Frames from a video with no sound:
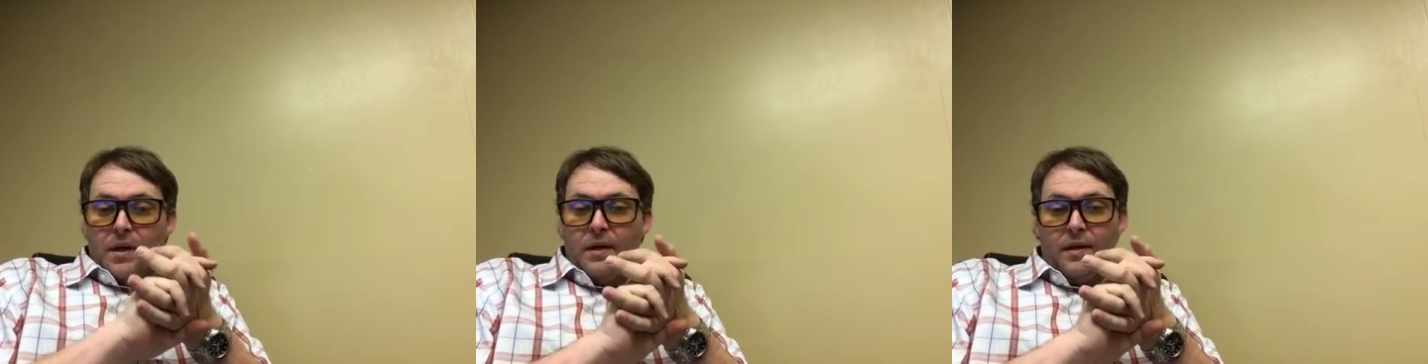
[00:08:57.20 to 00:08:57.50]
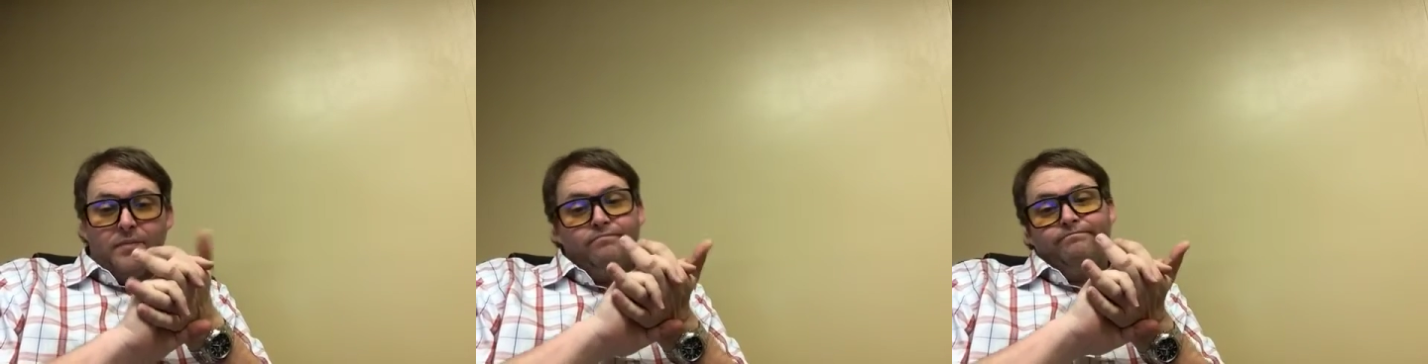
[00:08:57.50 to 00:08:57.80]

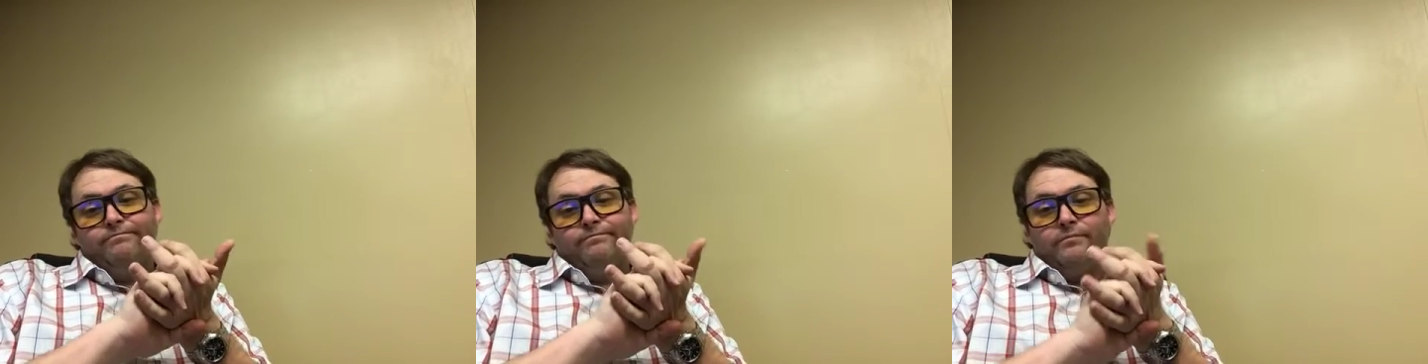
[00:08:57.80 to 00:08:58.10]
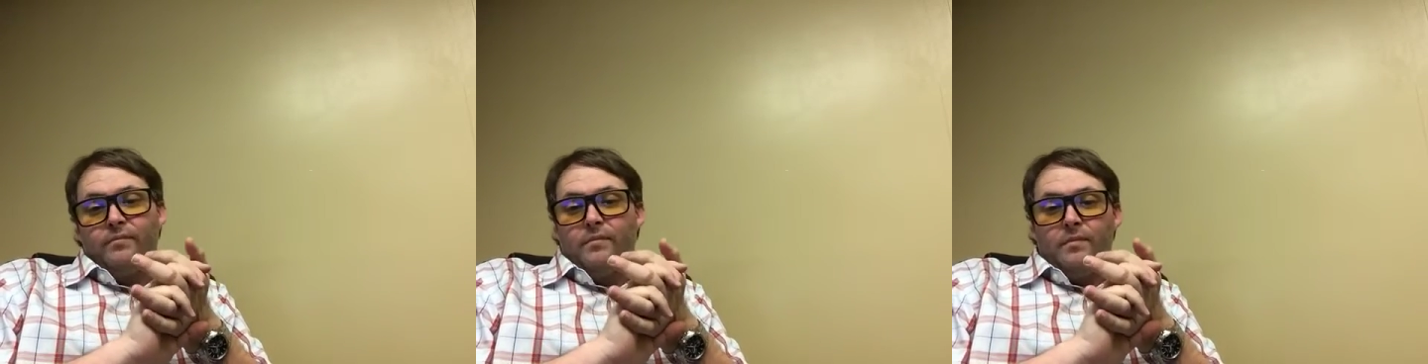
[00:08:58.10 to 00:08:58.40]
yeah.
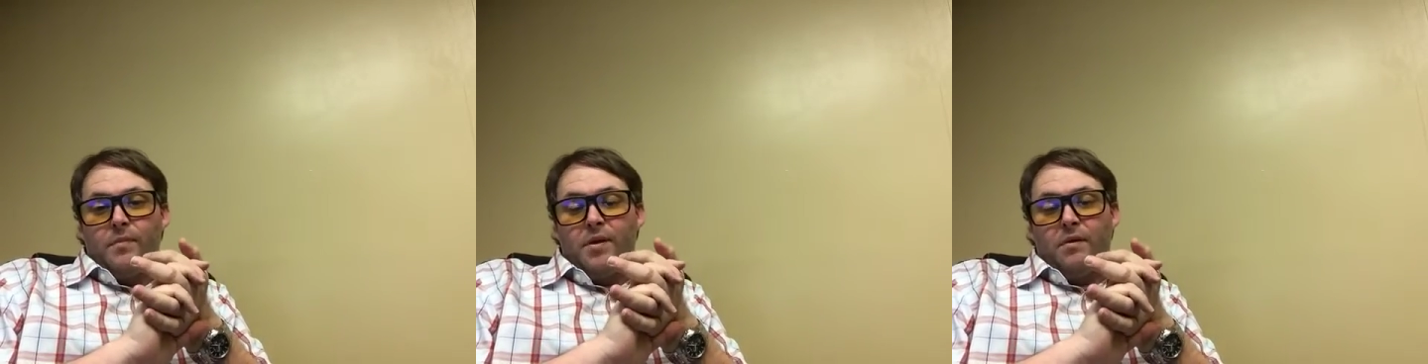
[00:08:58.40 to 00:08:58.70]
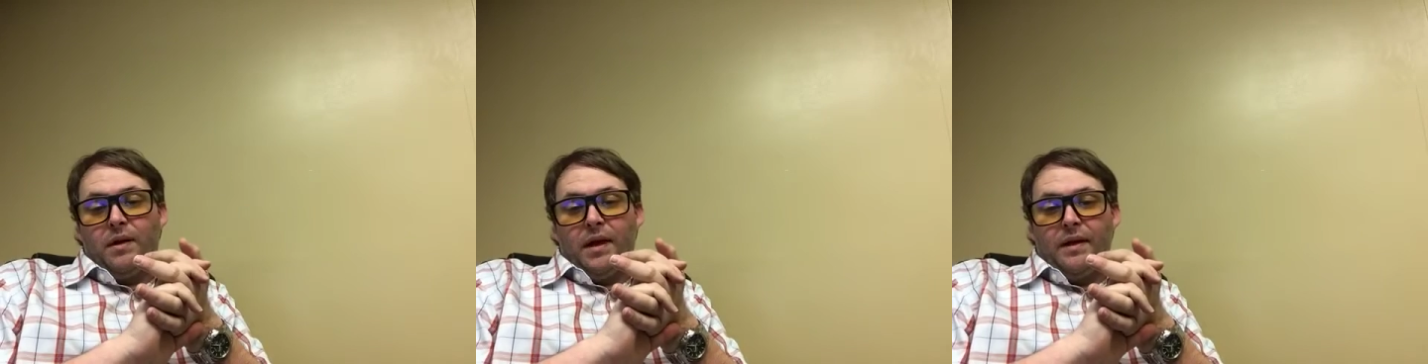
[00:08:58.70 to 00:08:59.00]
So
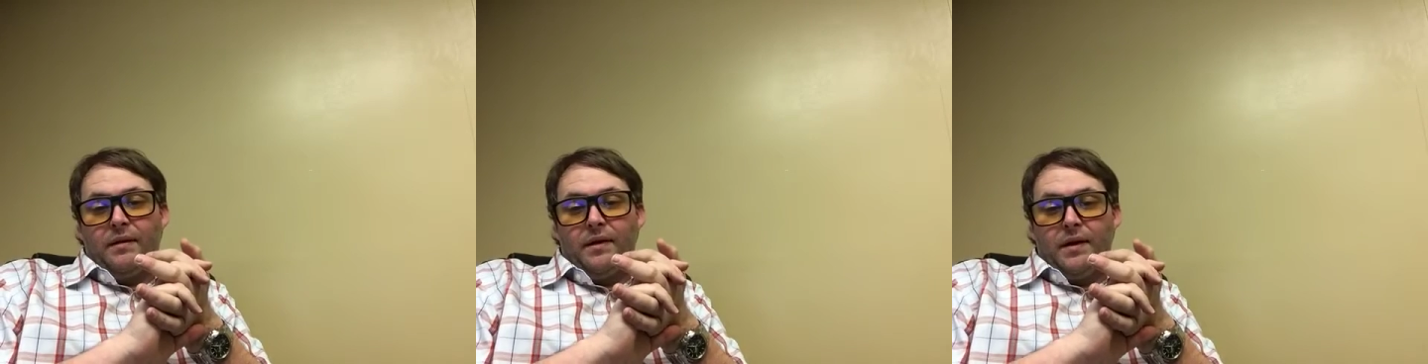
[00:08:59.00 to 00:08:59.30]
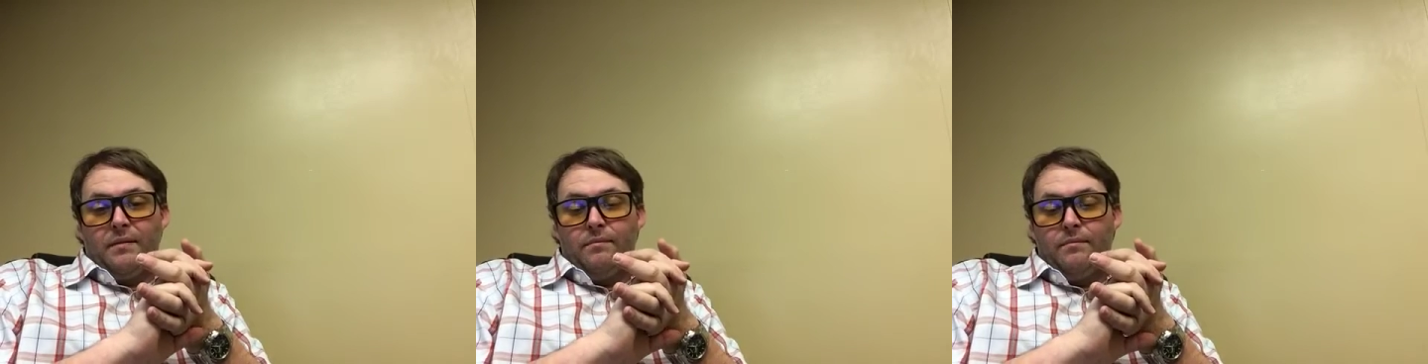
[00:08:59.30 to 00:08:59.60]

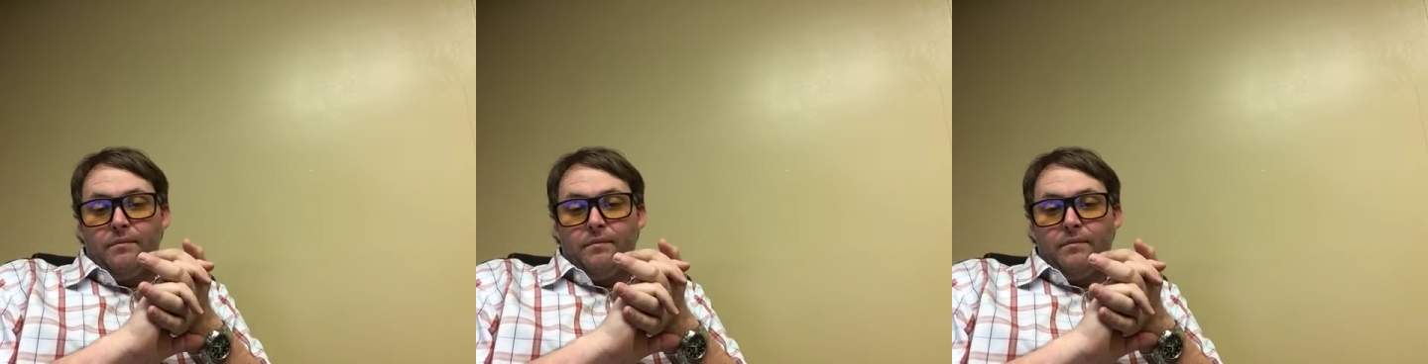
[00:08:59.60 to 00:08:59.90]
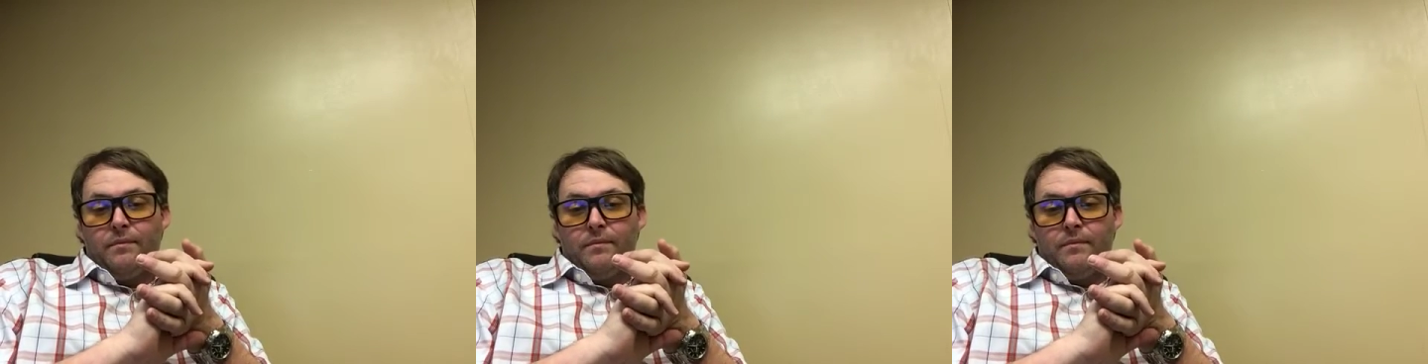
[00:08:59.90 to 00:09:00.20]

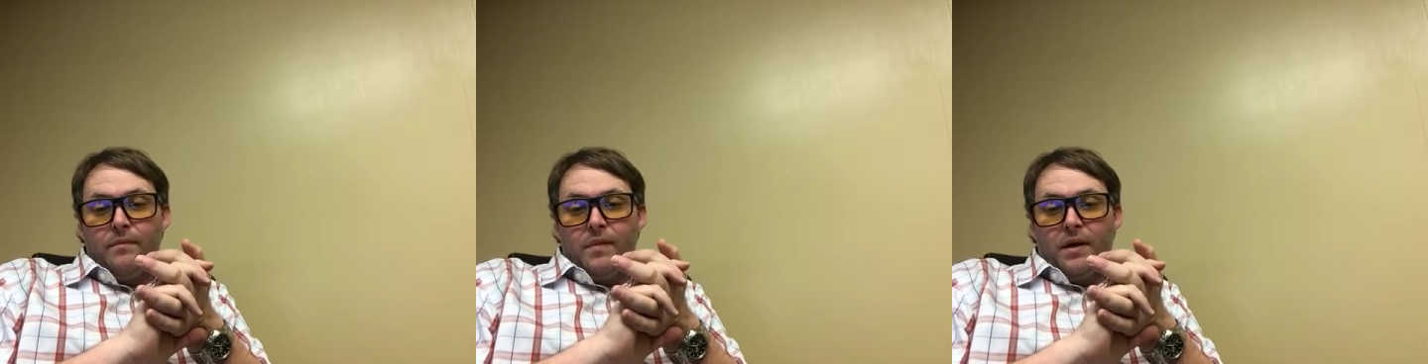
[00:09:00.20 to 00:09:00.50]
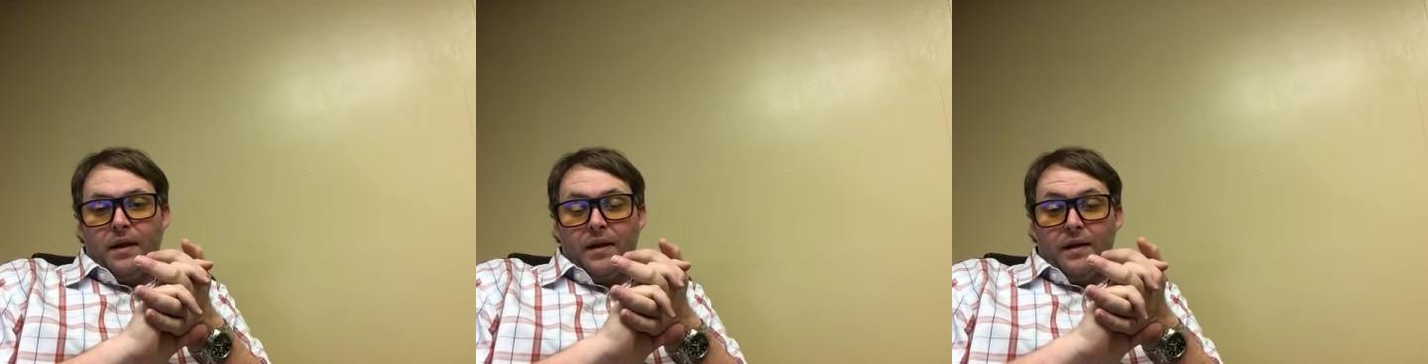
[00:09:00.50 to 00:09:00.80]
I
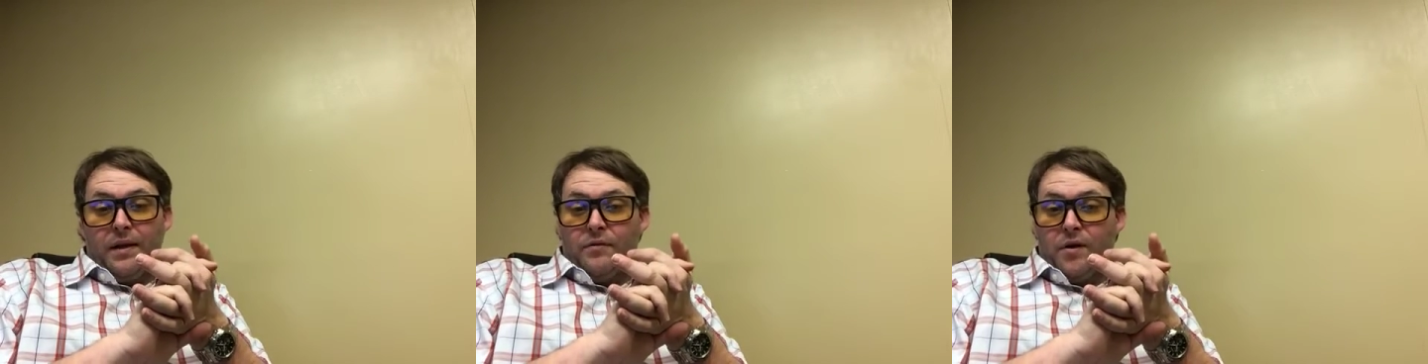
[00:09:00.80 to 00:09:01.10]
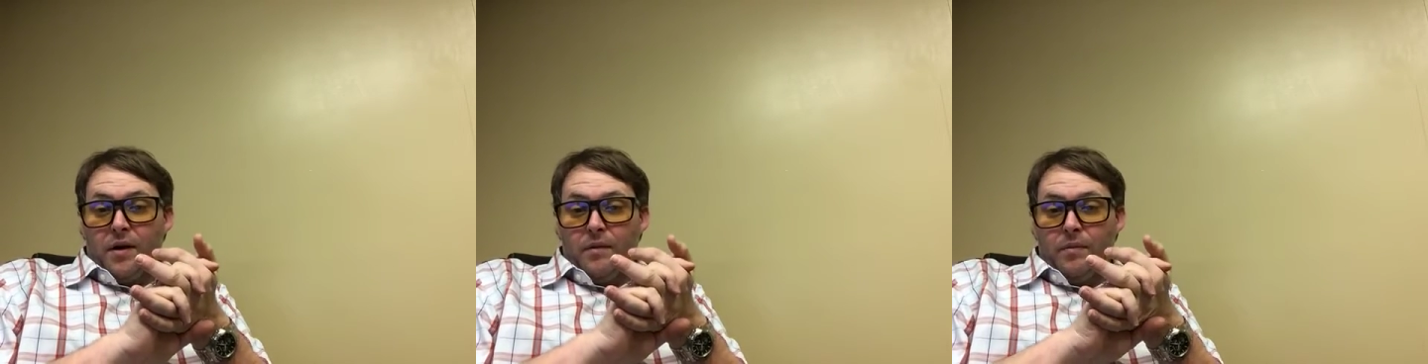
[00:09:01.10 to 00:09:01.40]
like
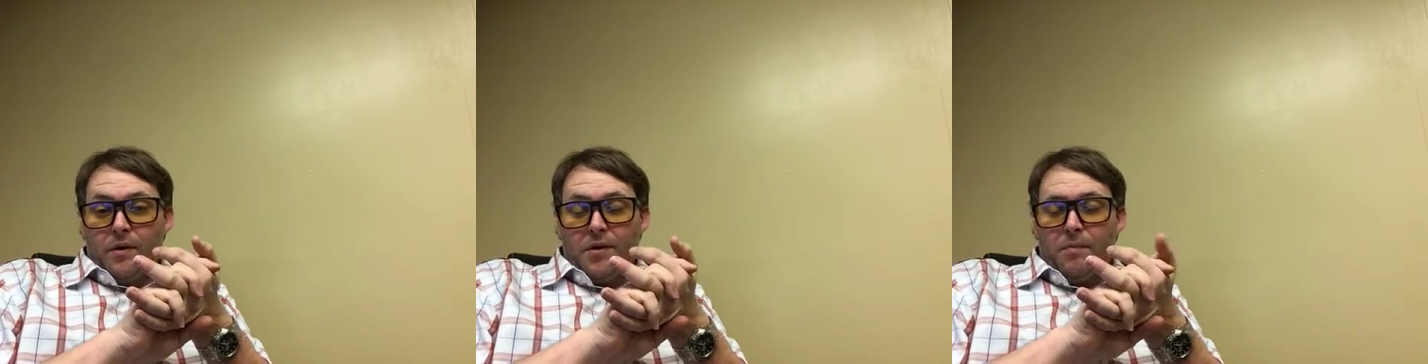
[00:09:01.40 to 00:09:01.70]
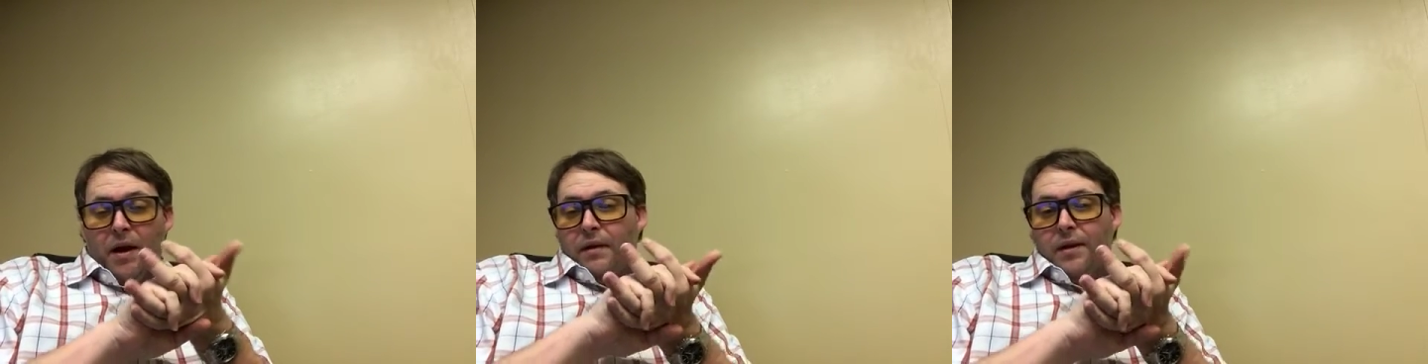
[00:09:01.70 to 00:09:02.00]
electronic books,
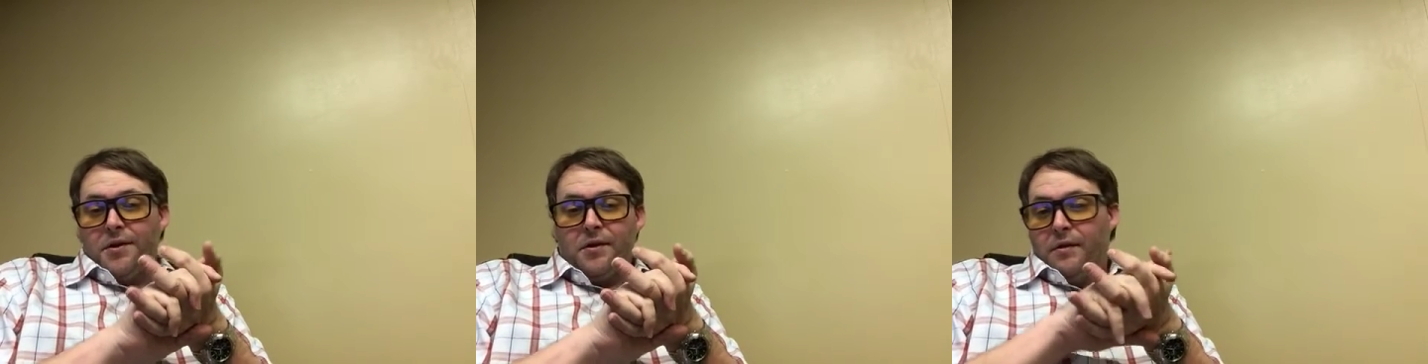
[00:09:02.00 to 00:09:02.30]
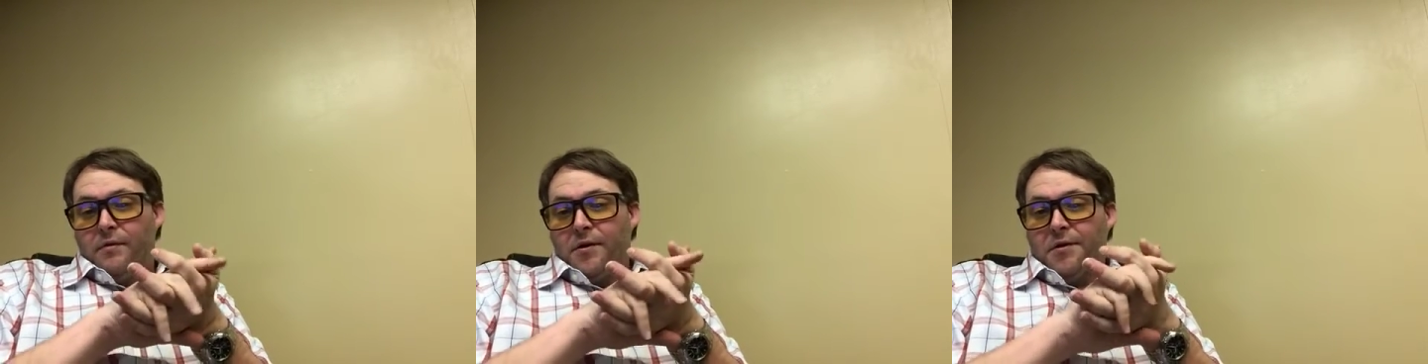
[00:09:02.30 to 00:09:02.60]
but I listen
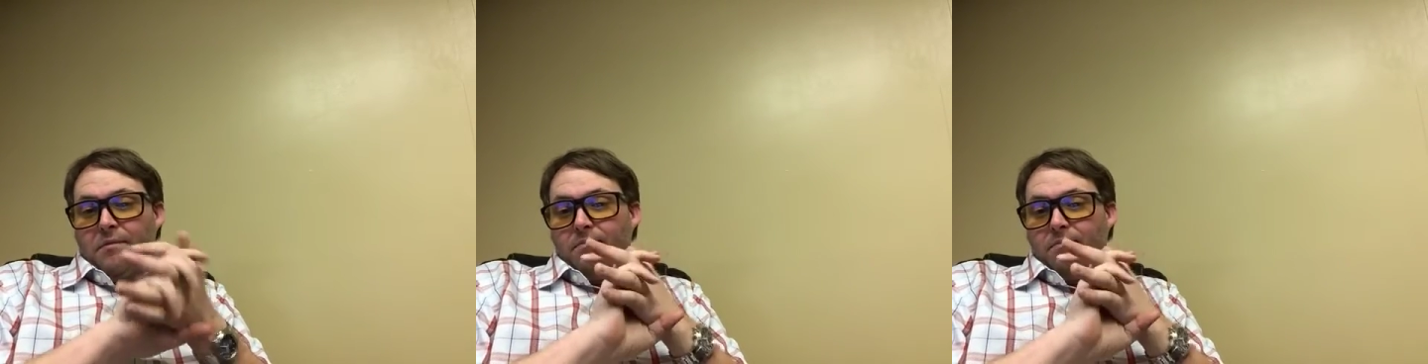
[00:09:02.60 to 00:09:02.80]
to just